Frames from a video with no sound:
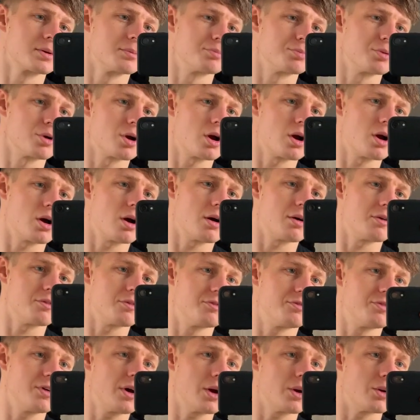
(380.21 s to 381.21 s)

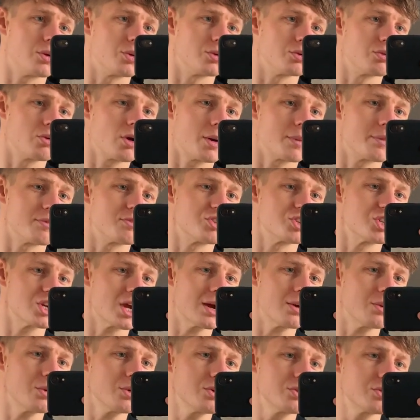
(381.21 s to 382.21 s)
Bravo! Right, we've
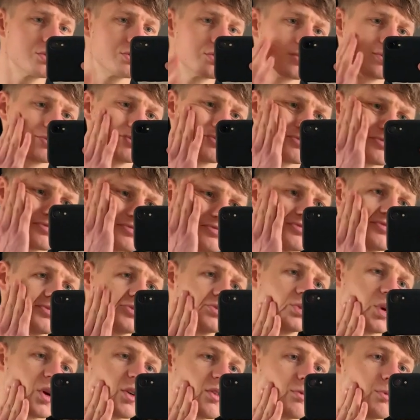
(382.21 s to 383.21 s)
showered,
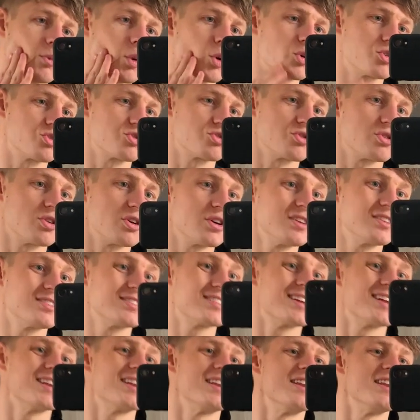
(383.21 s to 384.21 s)
we've
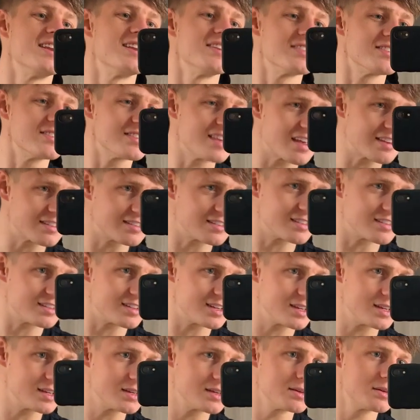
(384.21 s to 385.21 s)
moisturised,
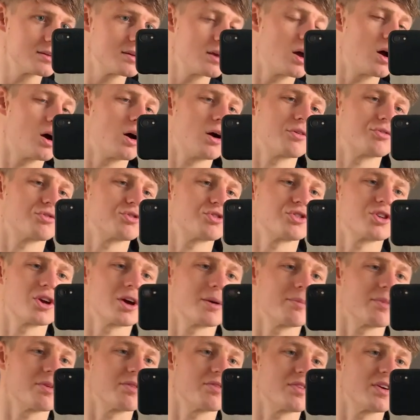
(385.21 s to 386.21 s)
necessity. After shower,
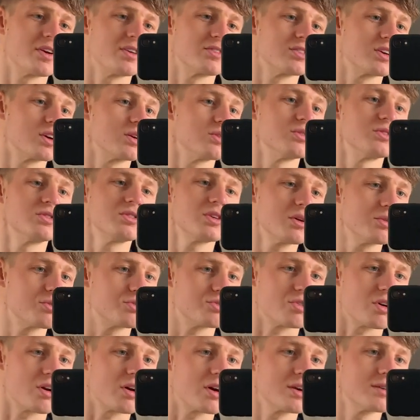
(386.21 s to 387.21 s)
my face goes so
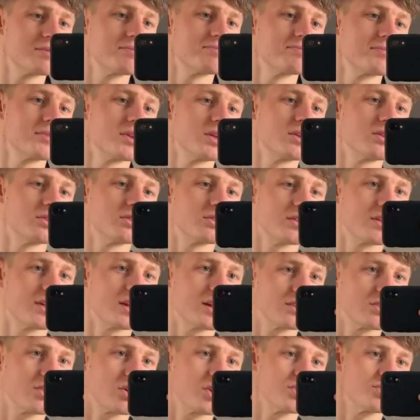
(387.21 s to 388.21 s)
dry, so
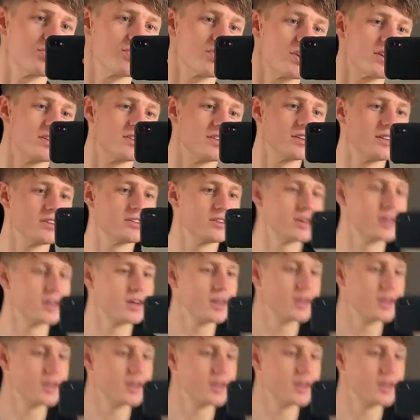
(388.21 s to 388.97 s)
that's hydrated.